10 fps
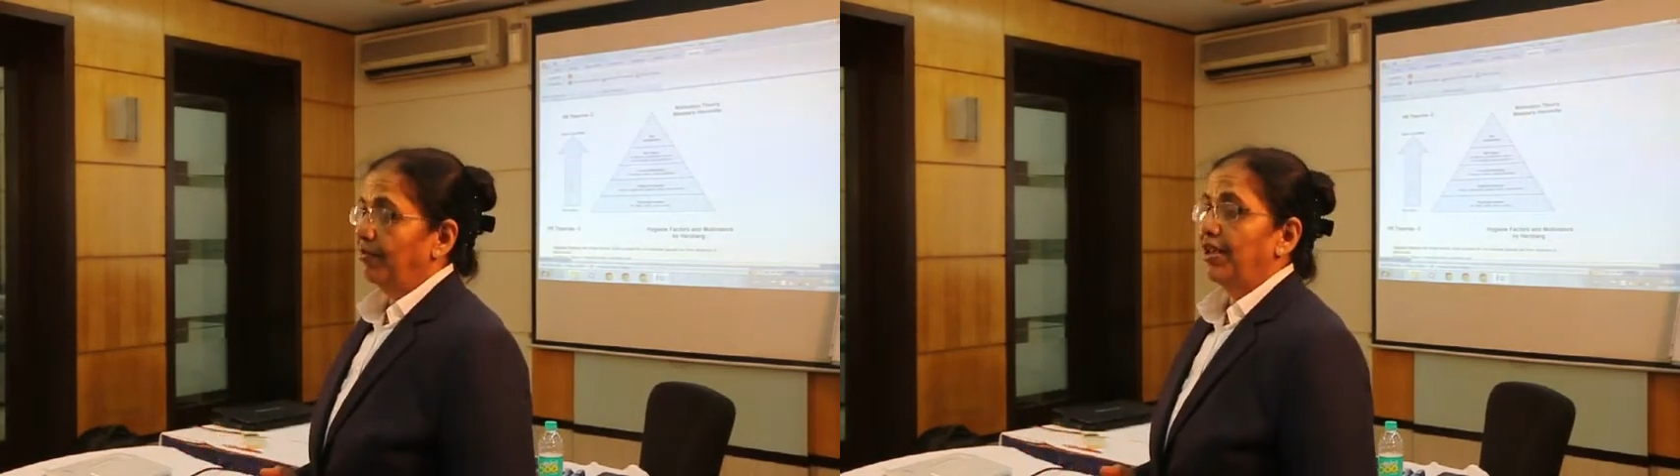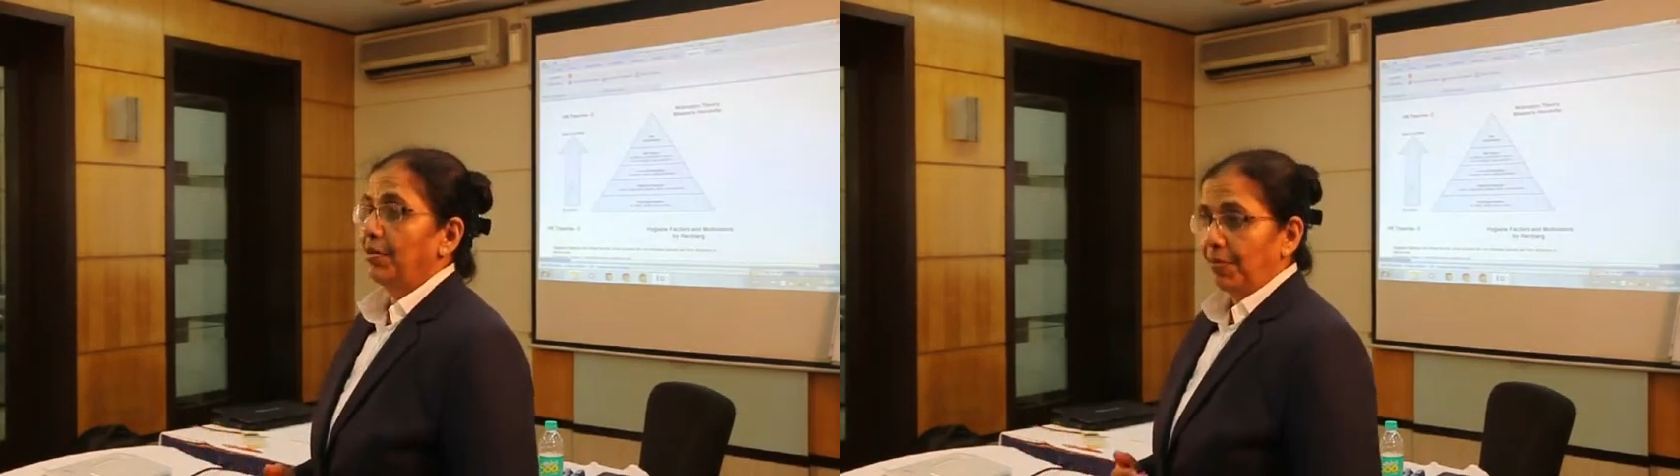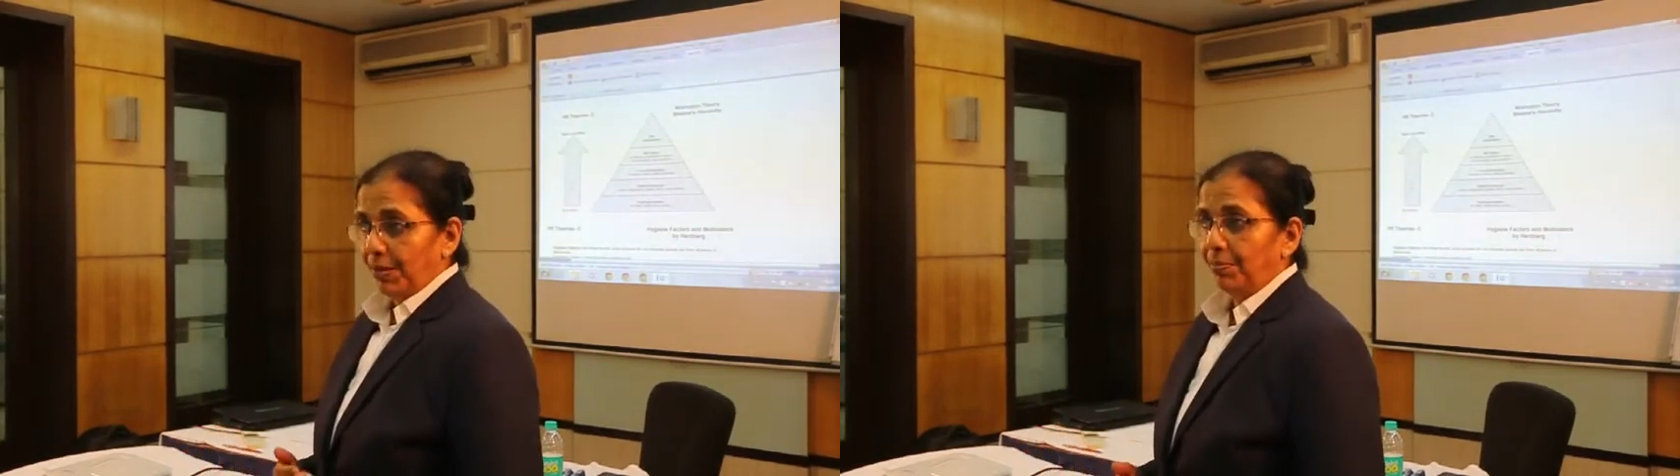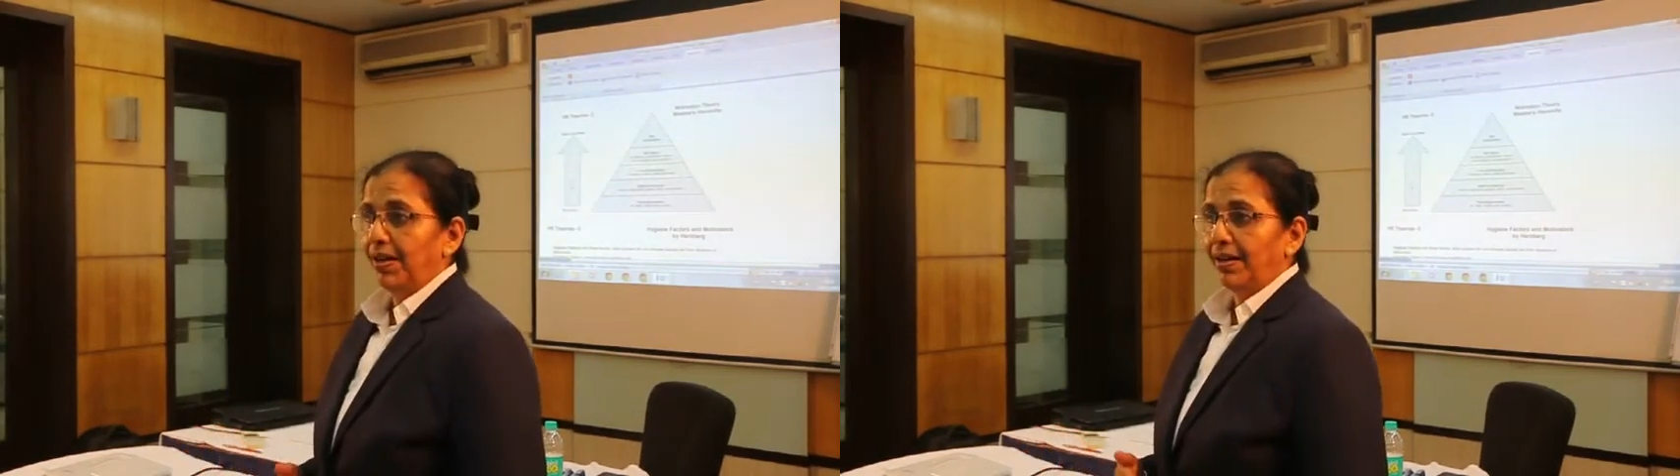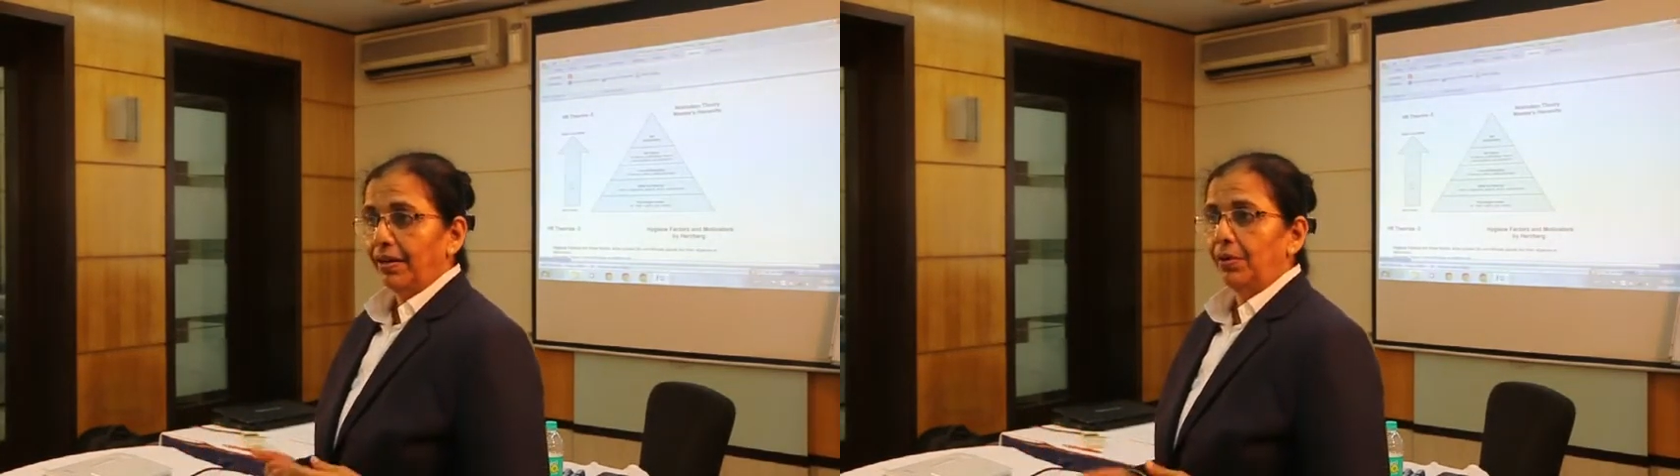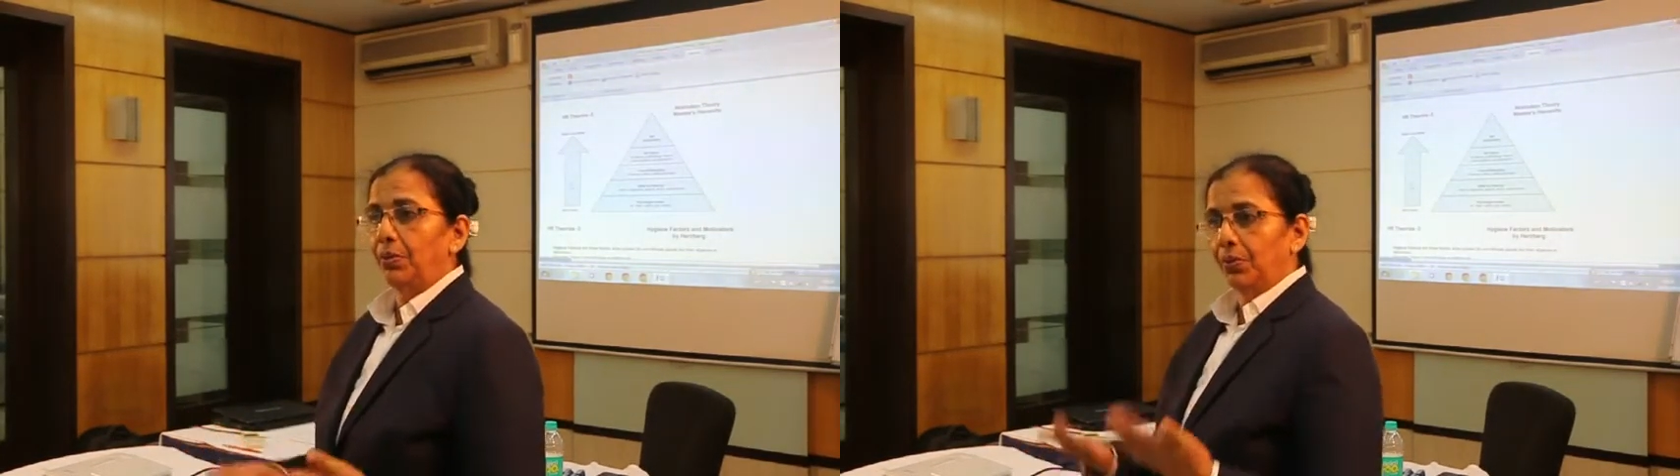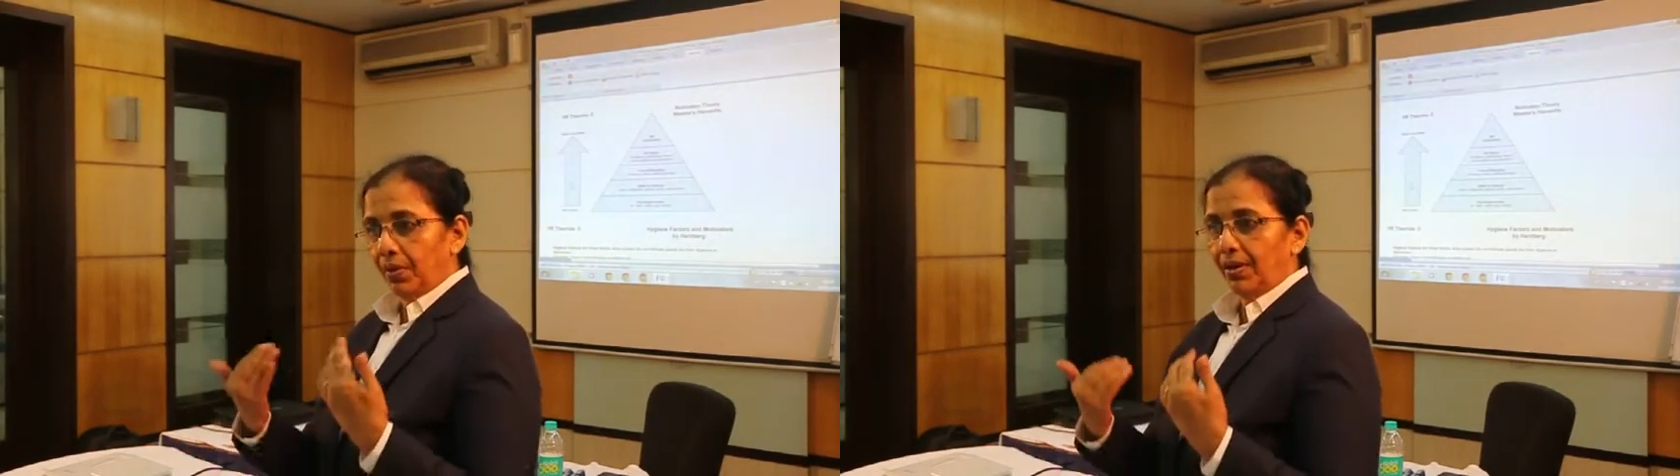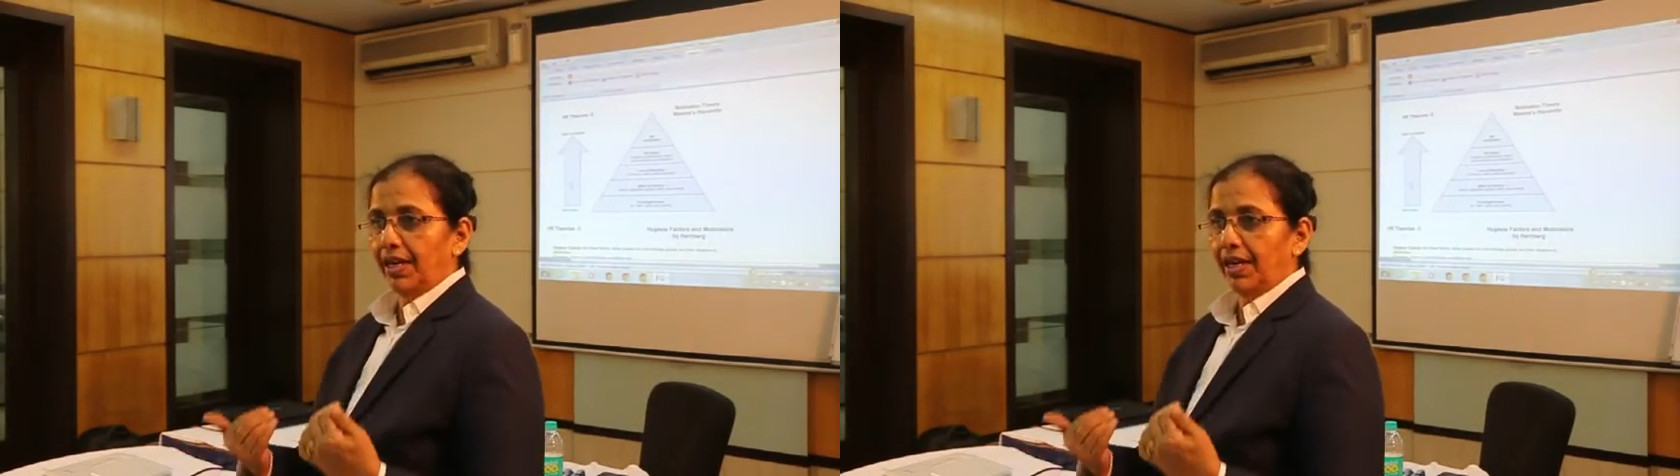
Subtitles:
where people do not